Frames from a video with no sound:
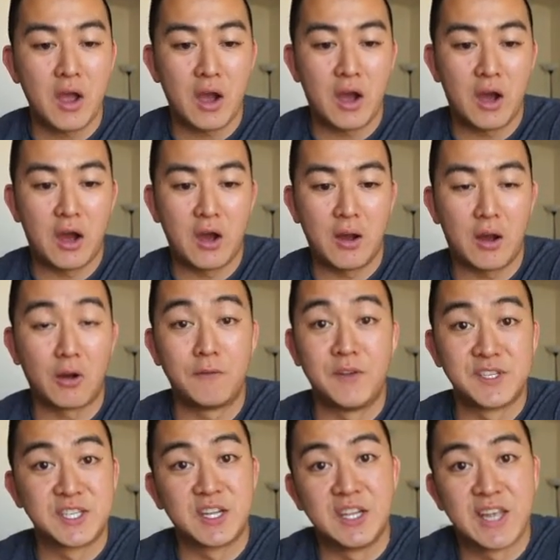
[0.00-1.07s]
uh, are
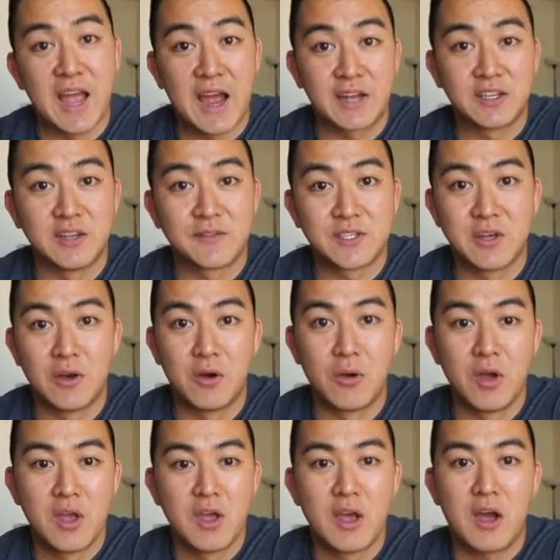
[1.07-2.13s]
physically active
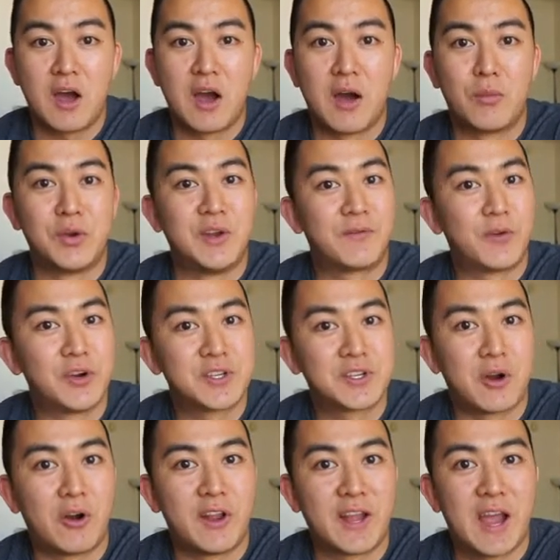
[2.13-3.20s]
so uh, when you're first
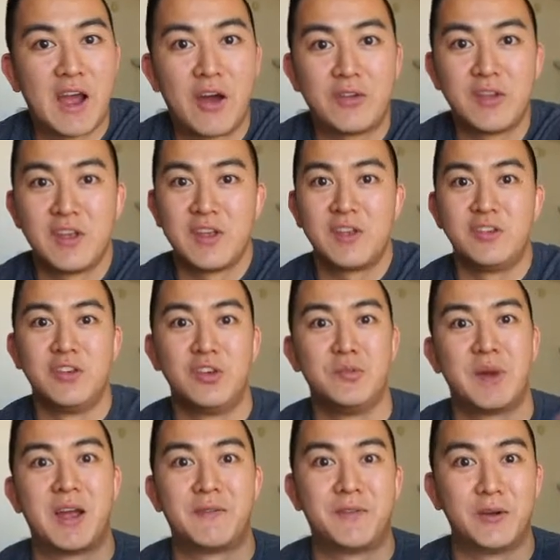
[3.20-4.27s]
starting out you
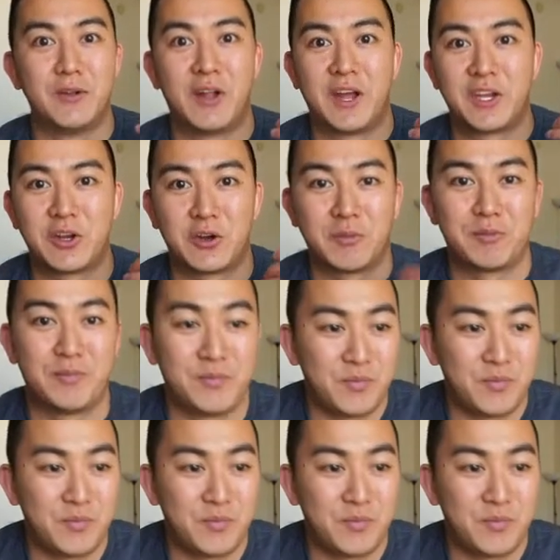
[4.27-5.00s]
might feel like you're